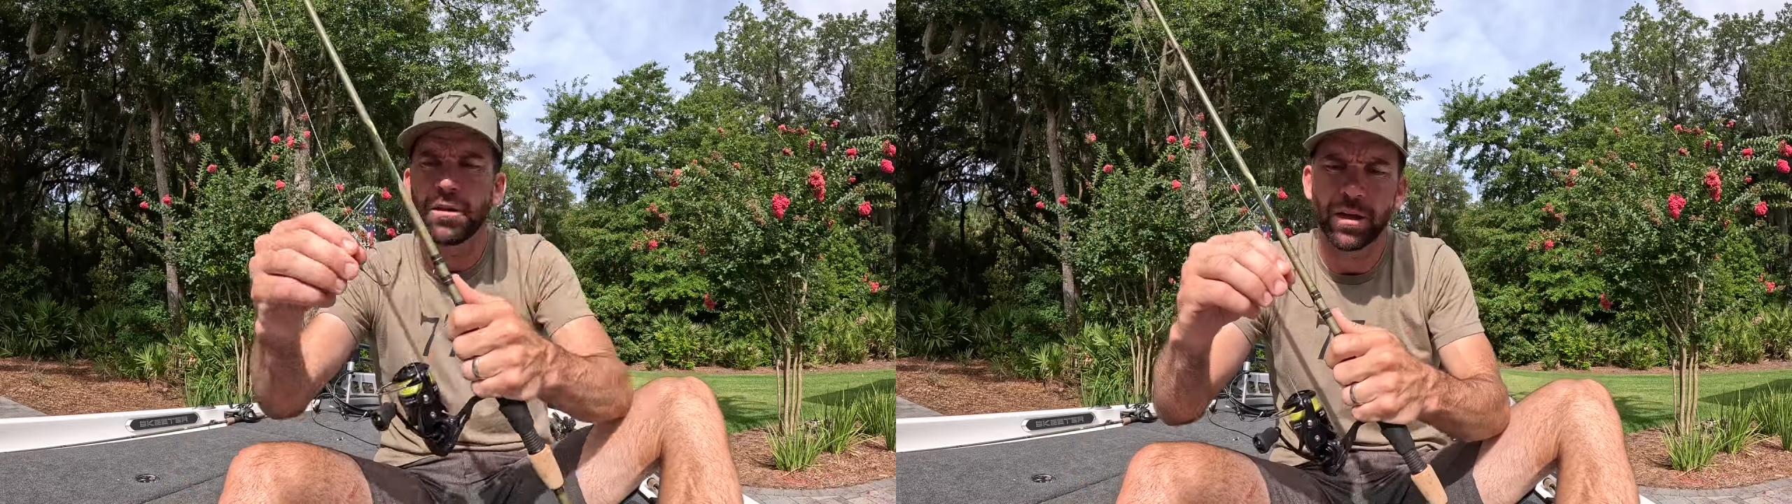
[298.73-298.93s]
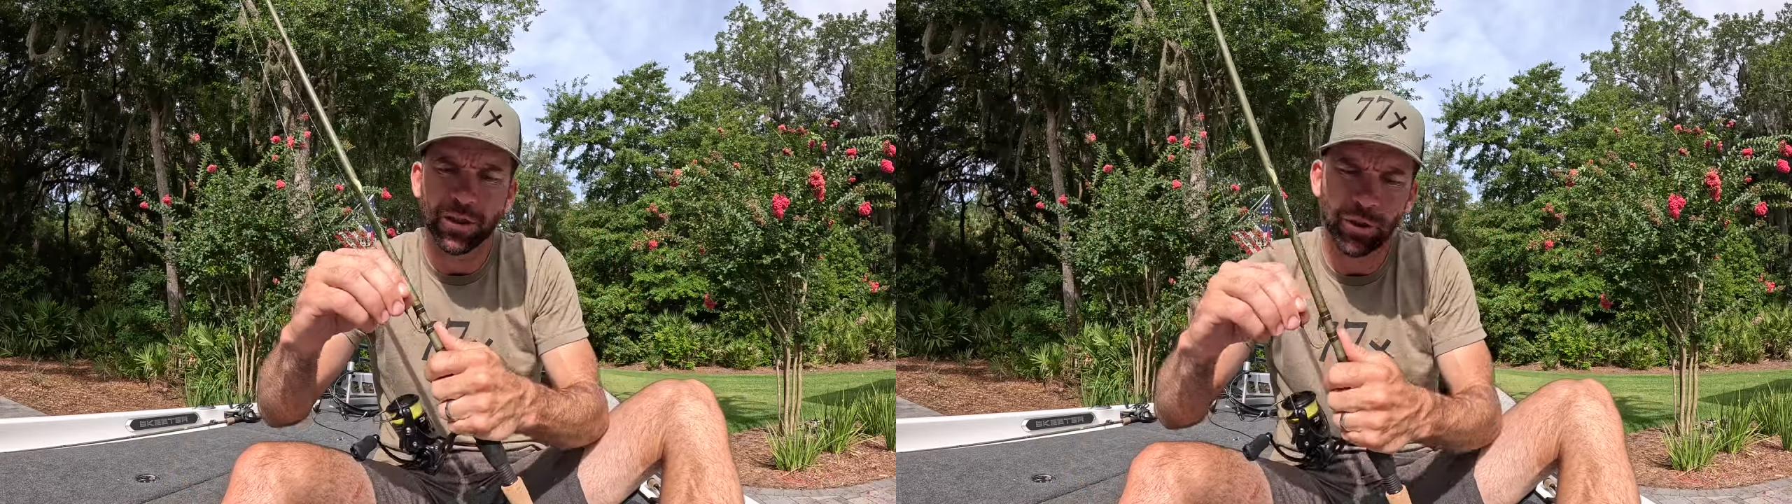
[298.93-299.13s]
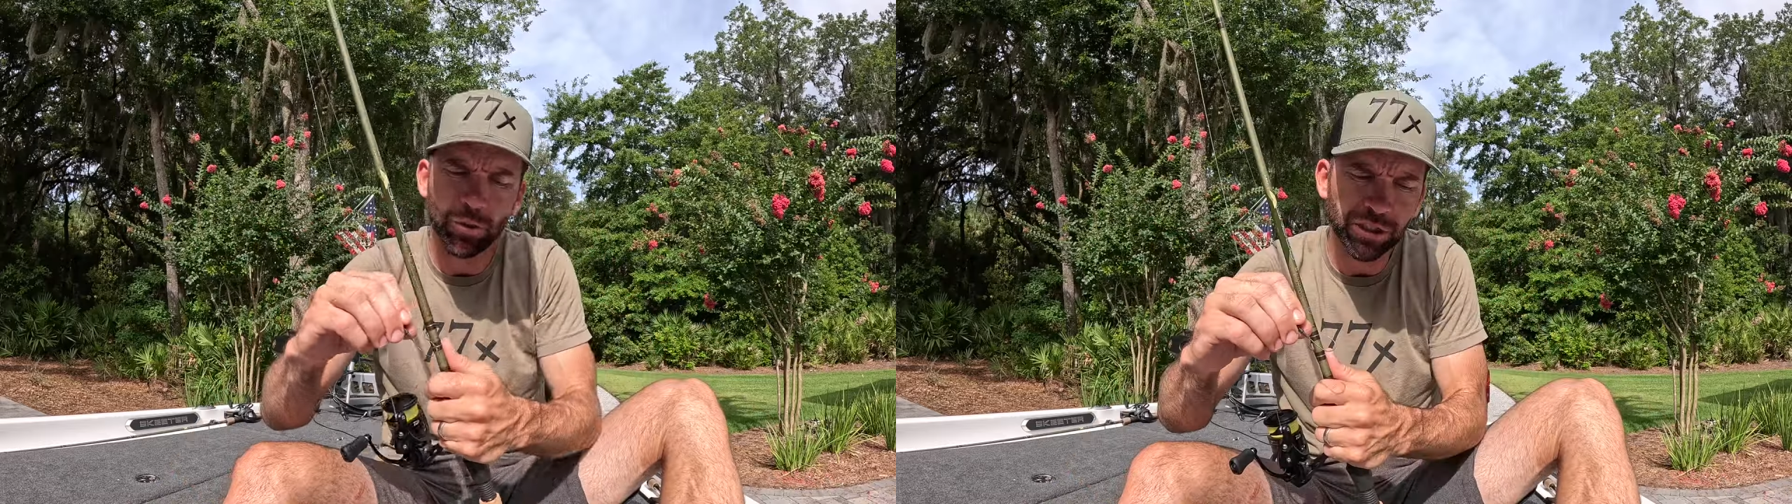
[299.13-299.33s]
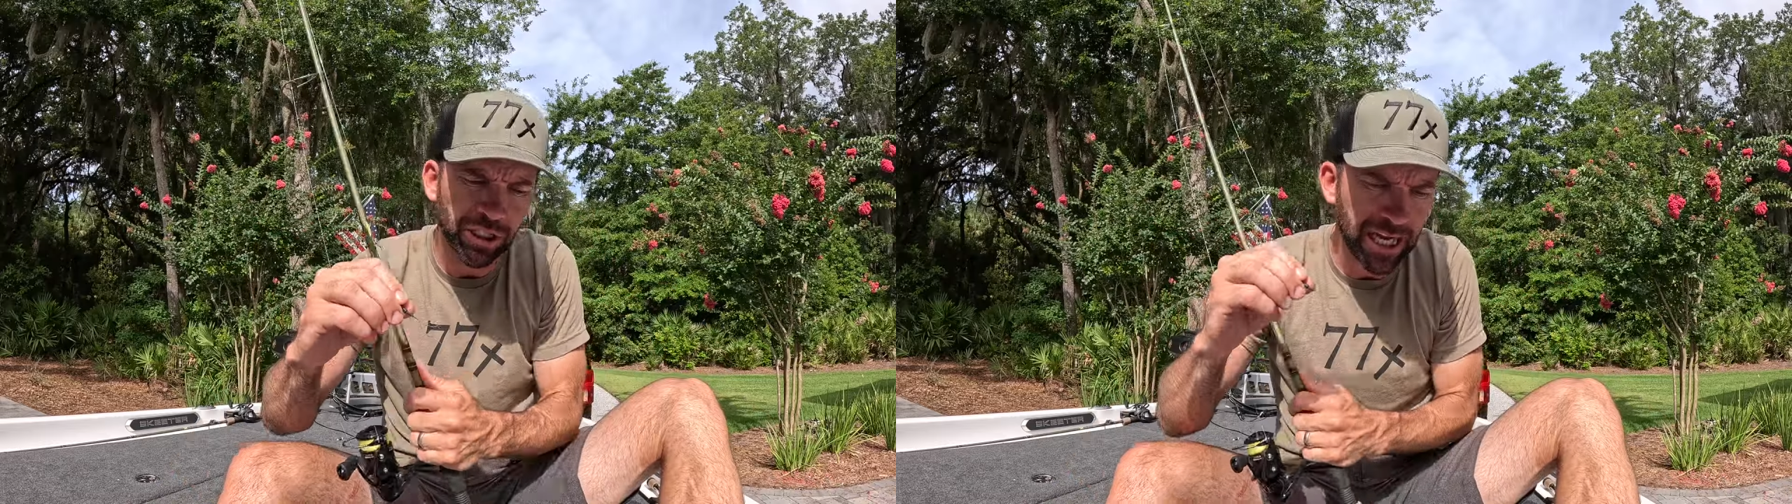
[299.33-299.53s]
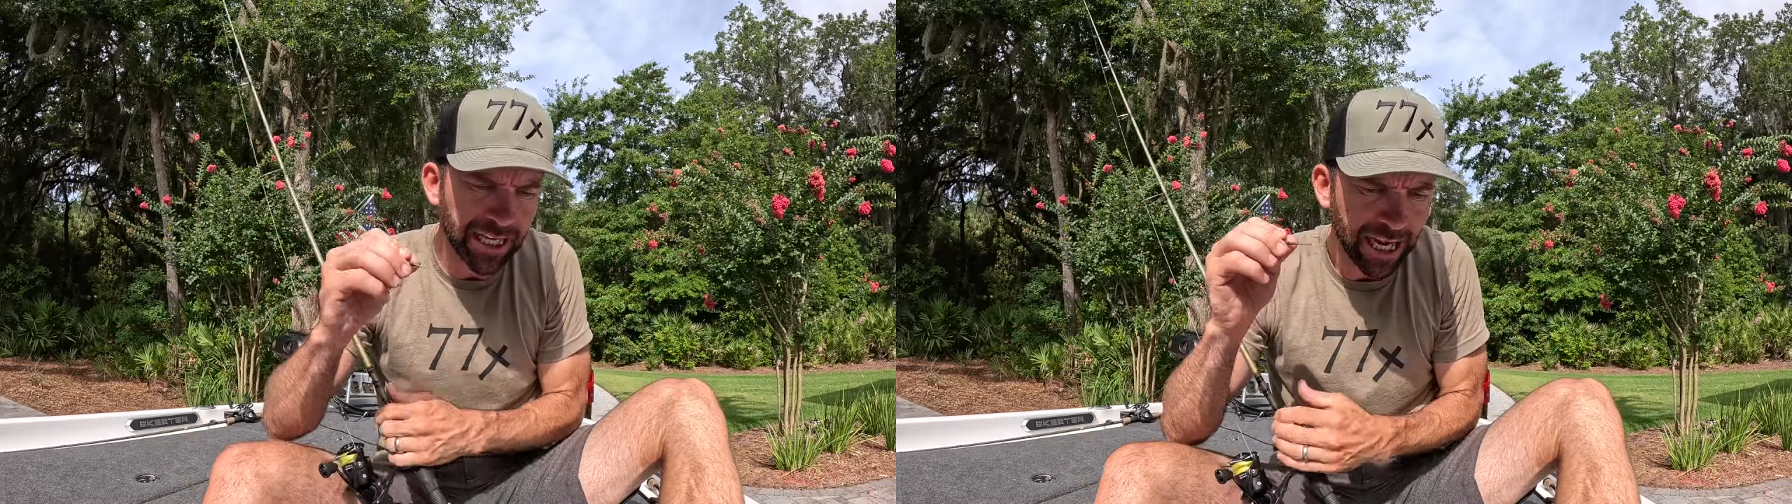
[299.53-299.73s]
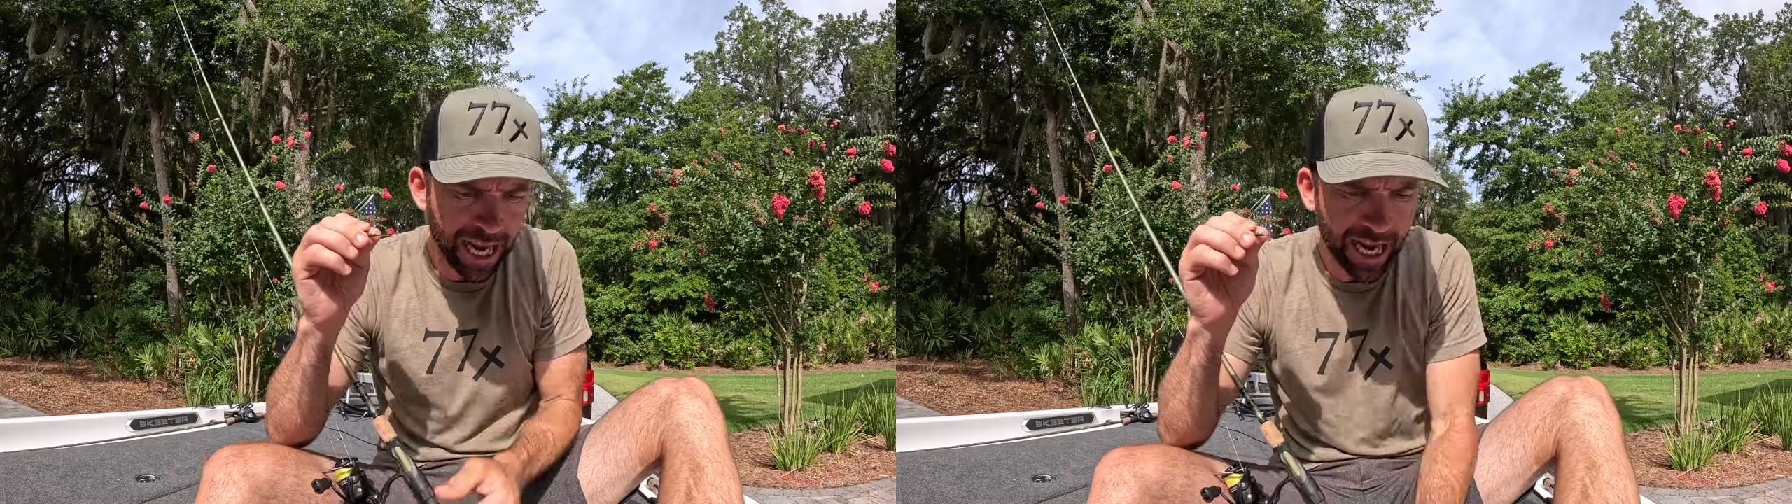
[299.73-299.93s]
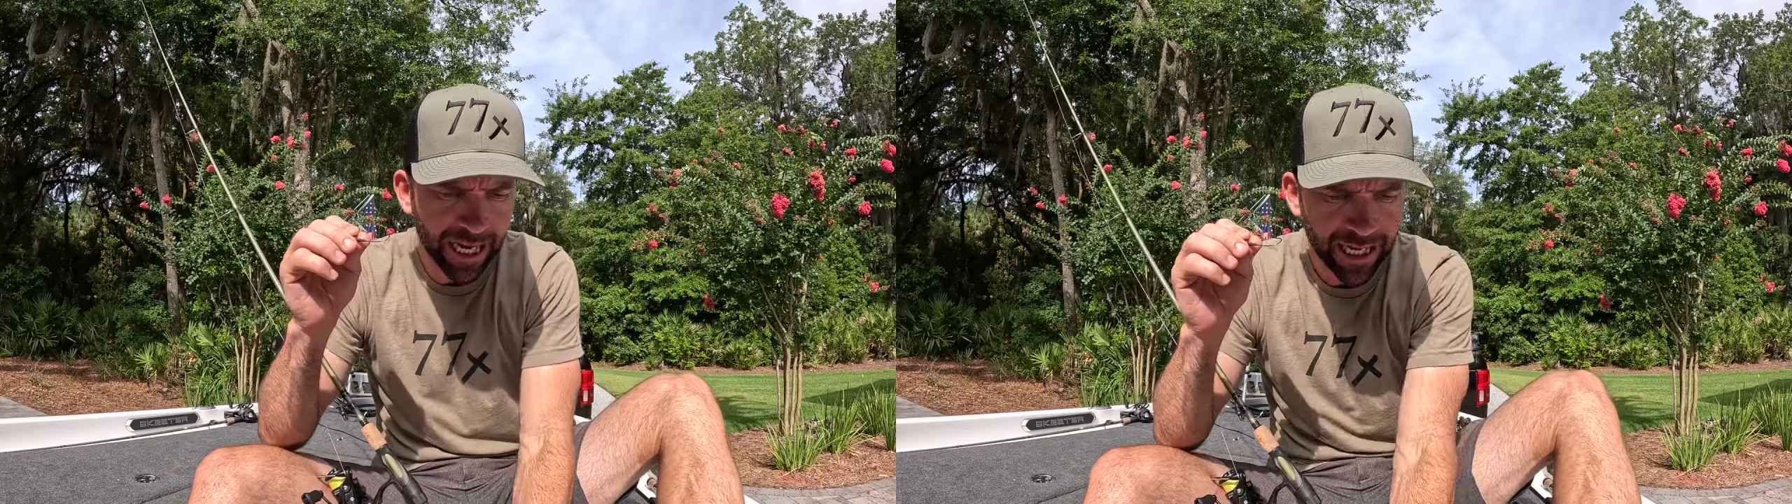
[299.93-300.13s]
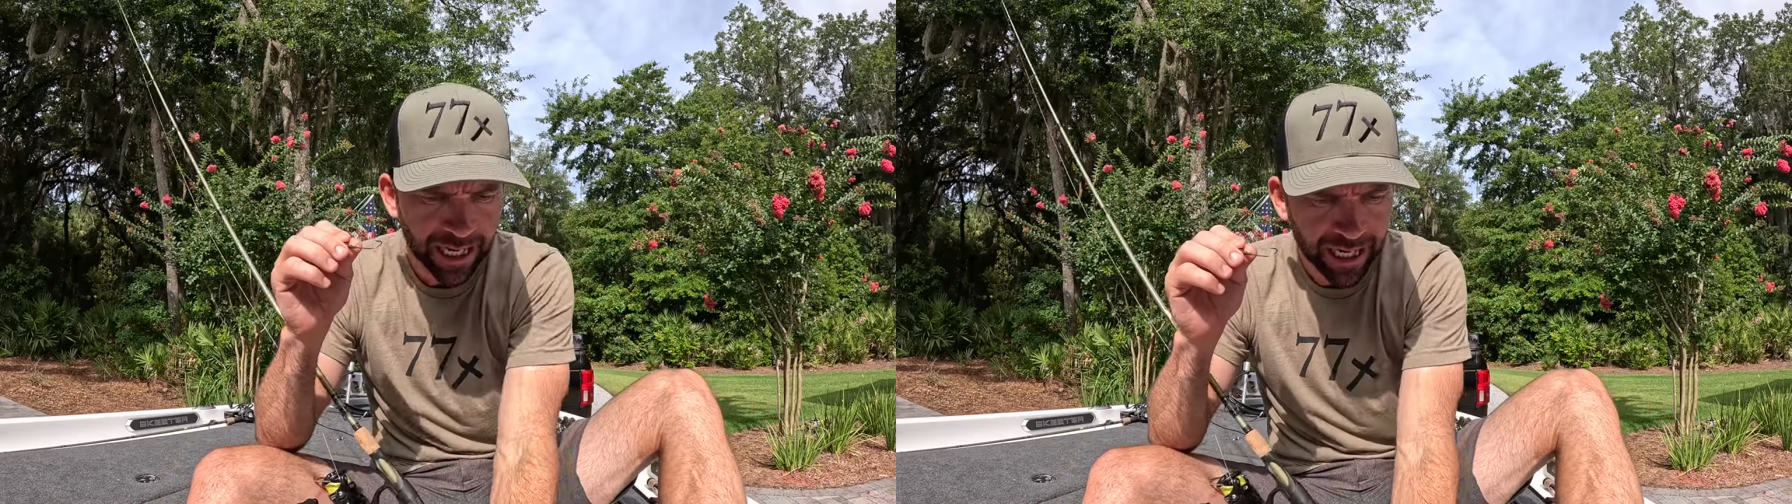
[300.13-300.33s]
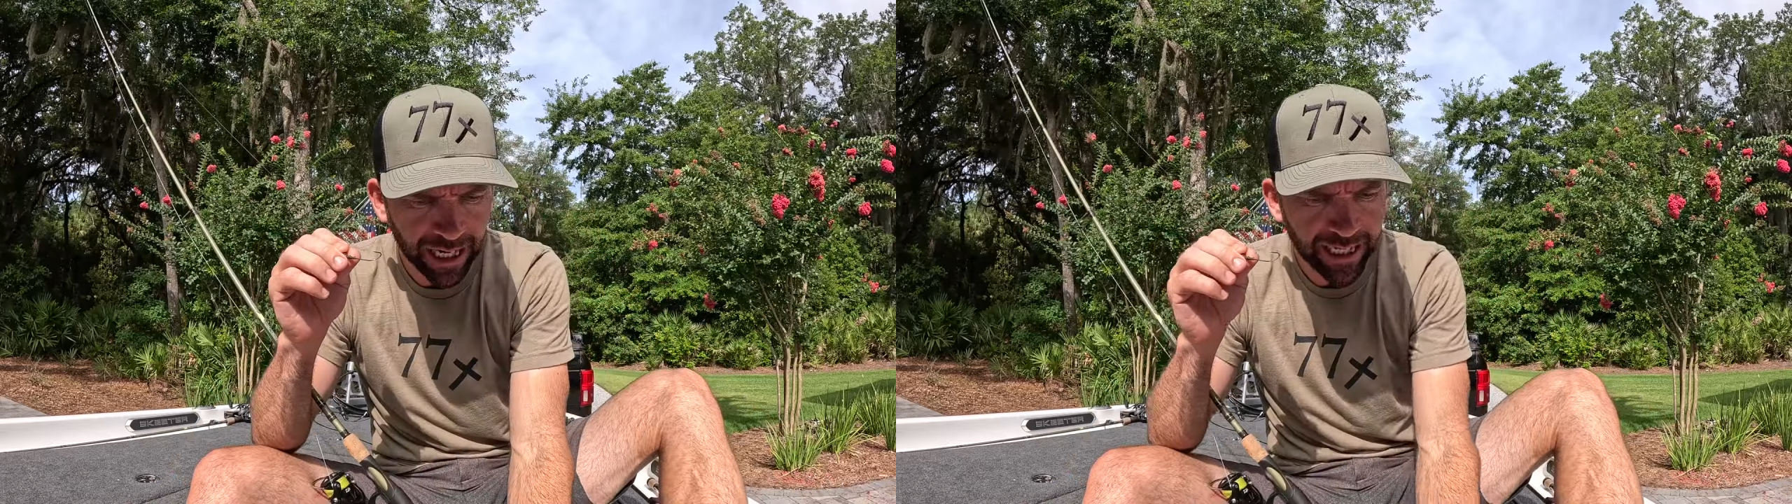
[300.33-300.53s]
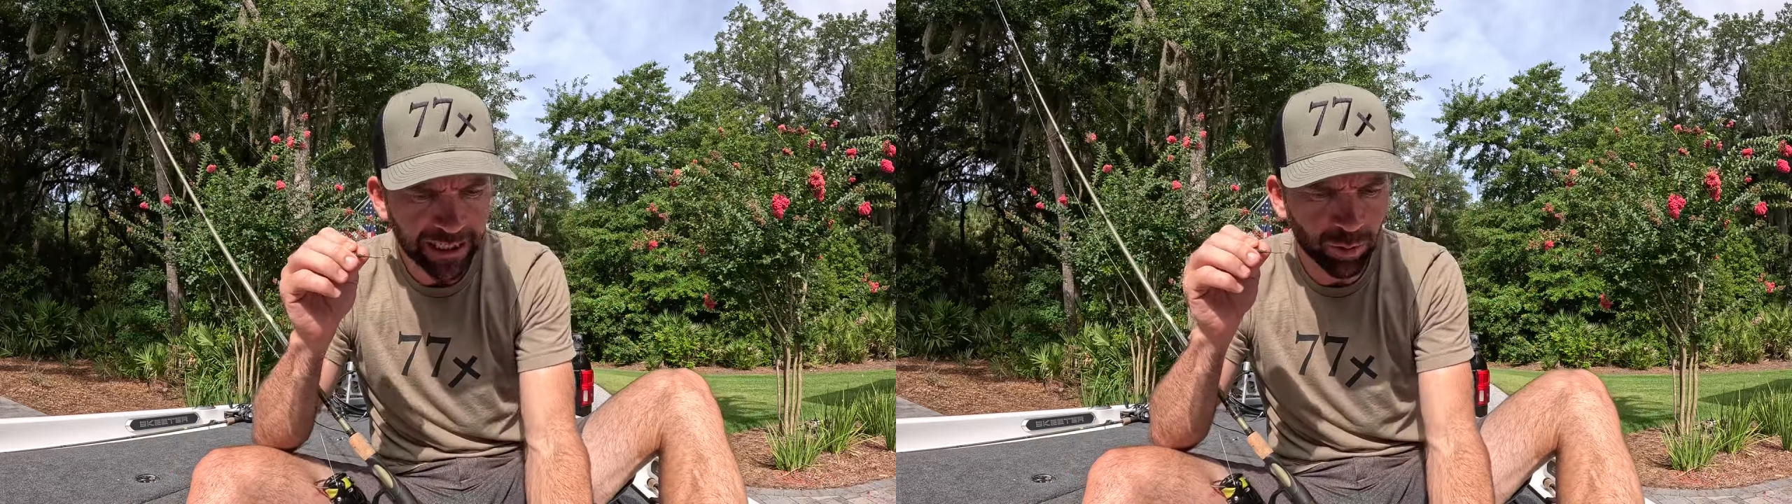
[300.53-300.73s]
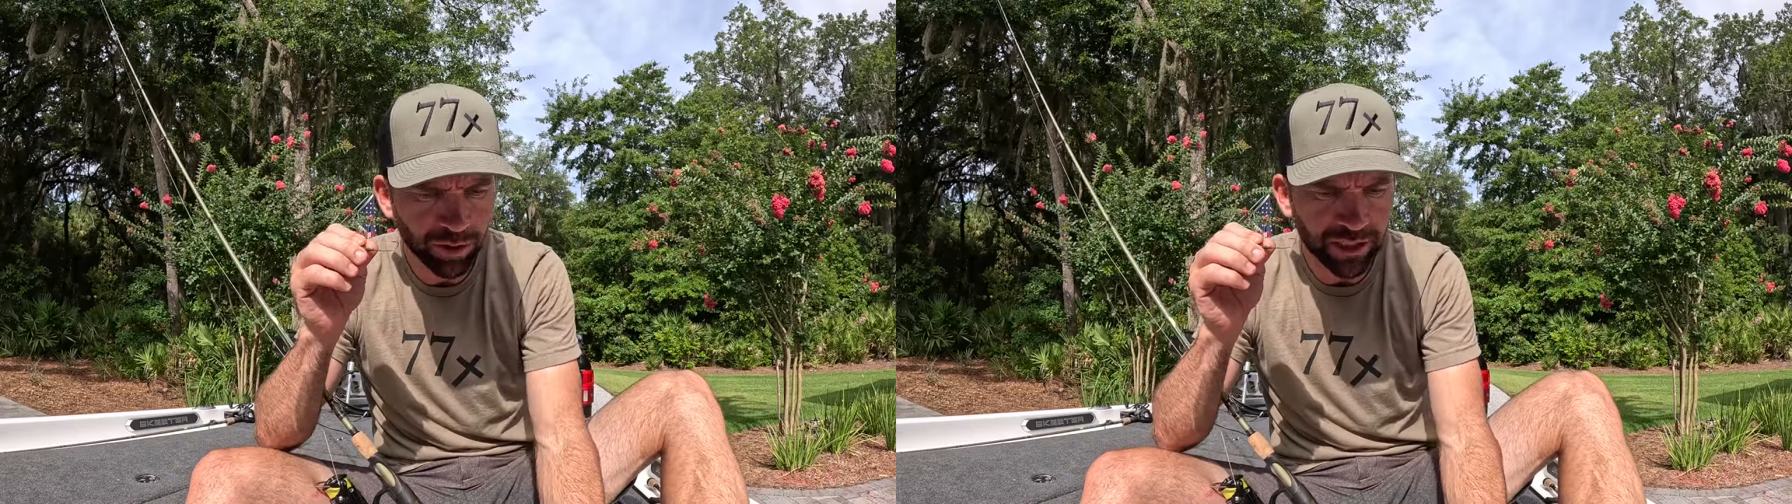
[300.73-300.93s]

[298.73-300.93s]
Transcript: I threw a shaky head. And this was